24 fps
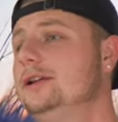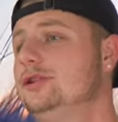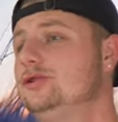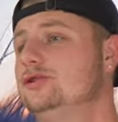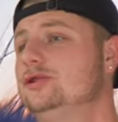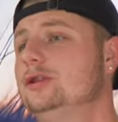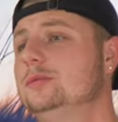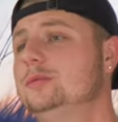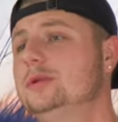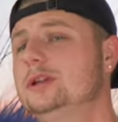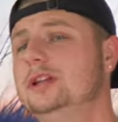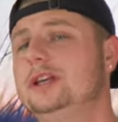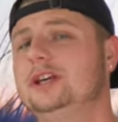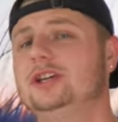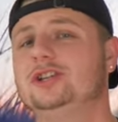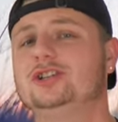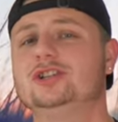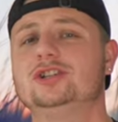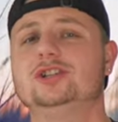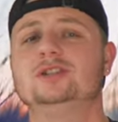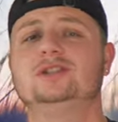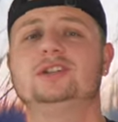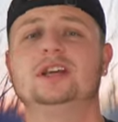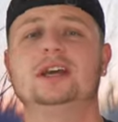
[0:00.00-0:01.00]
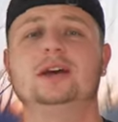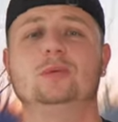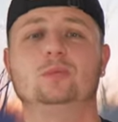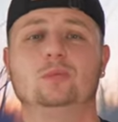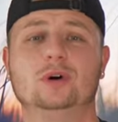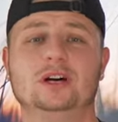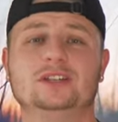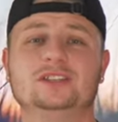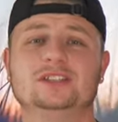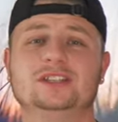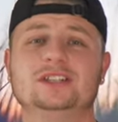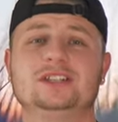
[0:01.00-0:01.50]
and tribulations. It
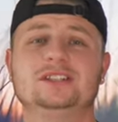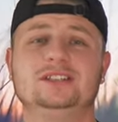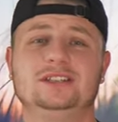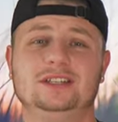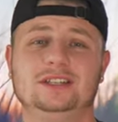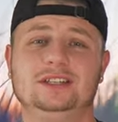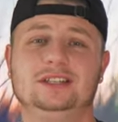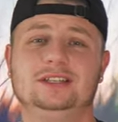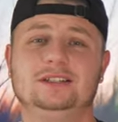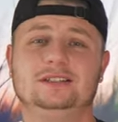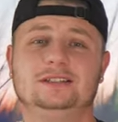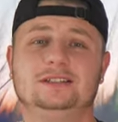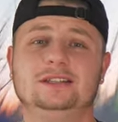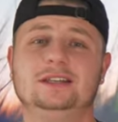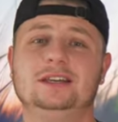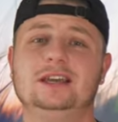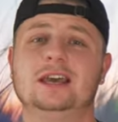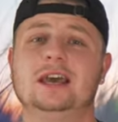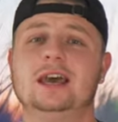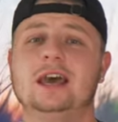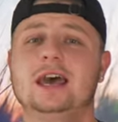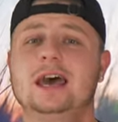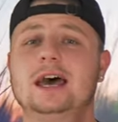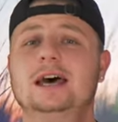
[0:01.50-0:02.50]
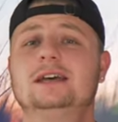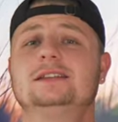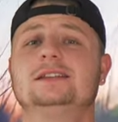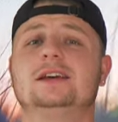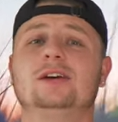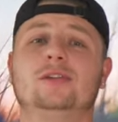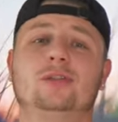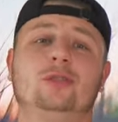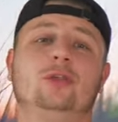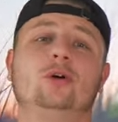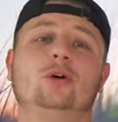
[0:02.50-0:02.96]
wasn't as easy as I